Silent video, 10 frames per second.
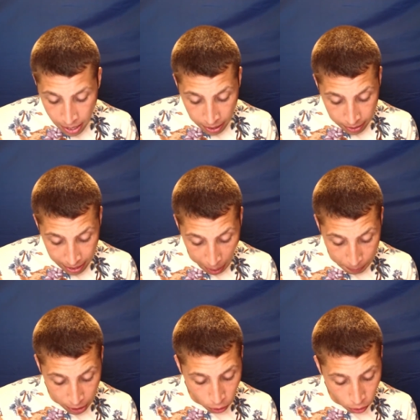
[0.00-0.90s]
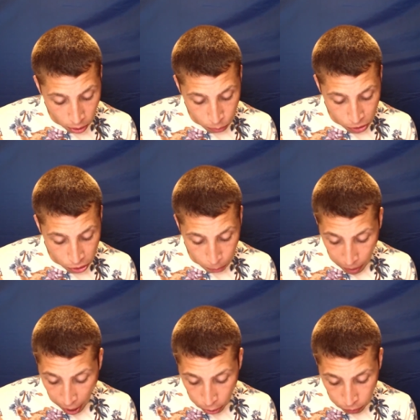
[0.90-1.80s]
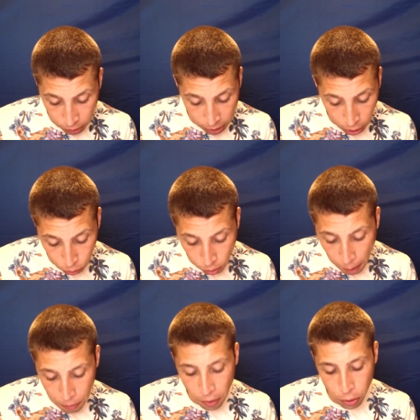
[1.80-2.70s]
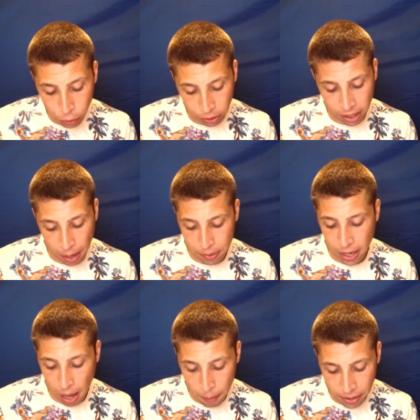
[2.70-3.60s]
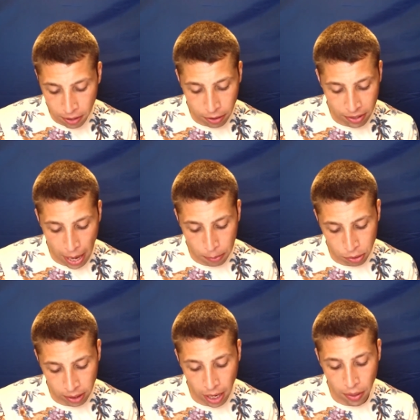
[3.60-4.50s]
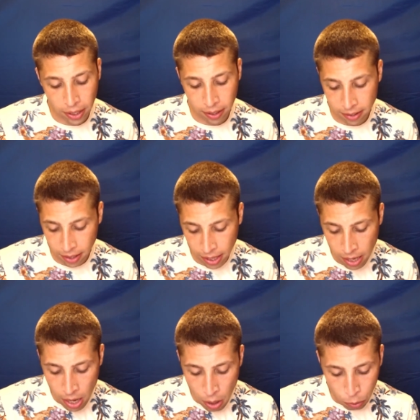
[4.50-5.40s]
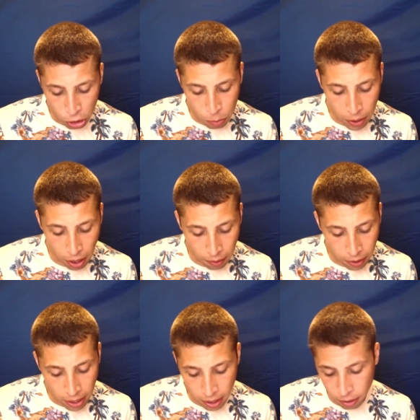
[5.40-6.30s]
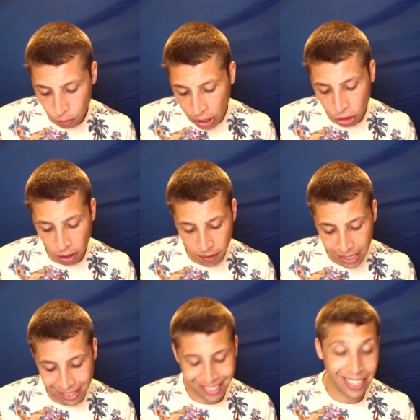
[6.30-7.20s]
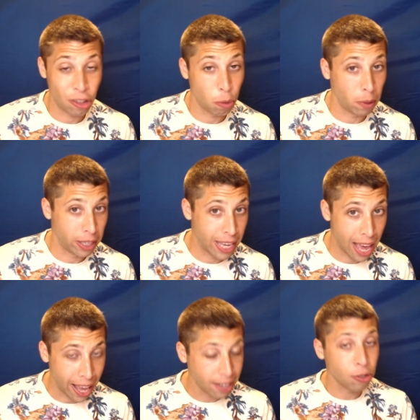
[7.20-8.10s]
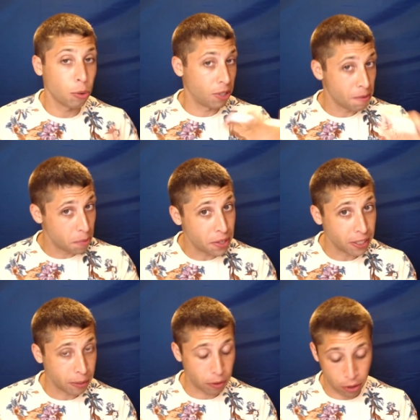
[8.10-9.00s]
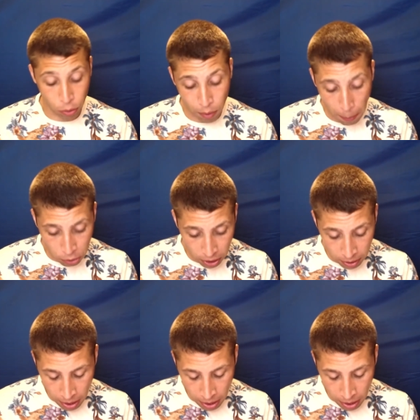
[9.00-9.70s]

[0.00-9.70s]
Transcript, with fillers: Tammany Hall was so powerful and corrupt that the New York Times commented there's absolutely nothing in the city which is beyond the reach of the insatiable gang. So it seems to be dealing with corruption.